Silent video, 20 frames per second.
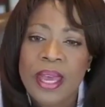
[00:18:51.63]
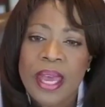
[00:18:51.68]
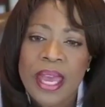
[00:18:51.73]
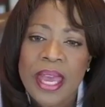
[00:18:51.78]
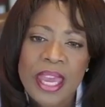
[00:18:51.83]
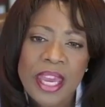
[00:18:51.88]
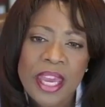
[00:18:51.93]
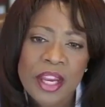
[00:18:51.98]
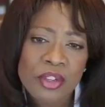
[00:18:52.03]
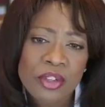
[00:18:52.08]

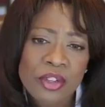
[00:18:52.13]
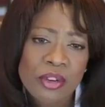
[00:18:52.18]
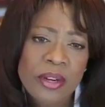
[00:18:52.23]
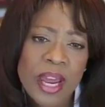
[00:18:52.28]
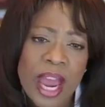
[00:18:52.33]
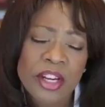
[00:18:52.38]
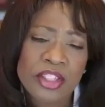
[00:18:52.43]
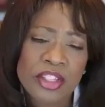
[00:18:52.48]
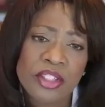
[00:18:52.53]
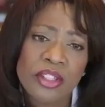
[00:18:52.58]

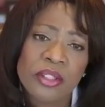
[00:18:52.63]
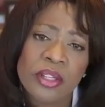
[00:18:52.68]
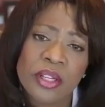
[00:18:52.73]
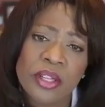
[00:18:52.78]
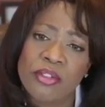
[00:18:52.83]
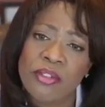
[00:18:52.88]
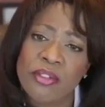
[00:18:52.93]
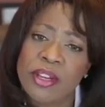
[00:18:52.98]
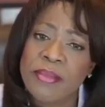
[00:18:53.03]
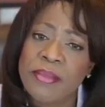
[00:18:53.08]
International
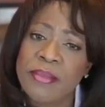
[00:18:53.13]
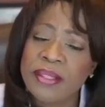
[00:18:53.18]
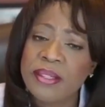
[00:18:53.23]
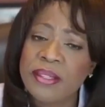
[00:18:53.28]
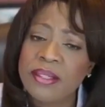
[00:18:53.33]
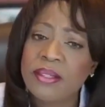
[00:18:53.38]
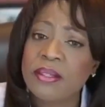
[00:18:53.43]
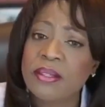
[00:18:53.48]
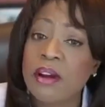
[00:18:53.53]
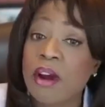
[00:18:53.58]

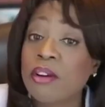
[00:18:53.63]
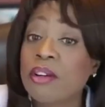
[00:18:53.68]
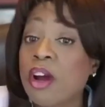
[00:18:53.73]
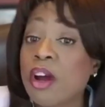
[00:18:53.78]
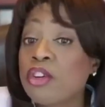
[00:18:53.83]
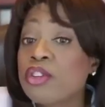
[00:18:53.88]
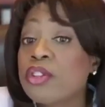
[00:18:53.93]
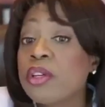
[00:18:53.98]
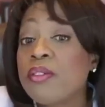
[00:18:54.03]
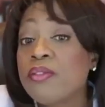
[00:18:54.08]
agreements are
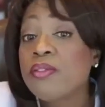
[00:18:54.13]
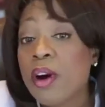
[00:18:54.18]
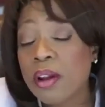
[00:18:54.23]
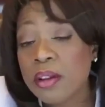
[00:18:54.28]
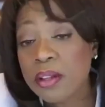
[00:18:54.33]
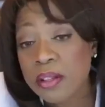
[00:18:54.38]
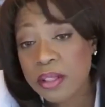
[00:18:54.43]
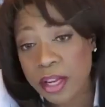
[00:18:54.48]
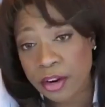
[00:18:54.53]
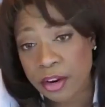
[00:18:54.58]
largely
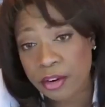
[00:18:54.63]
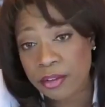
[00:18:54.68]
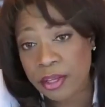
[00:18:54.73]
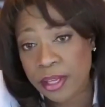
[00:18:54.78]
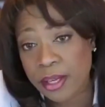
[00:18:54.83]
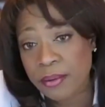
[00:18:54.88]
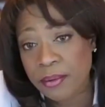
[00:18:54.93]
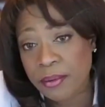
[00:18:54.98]
voluntary.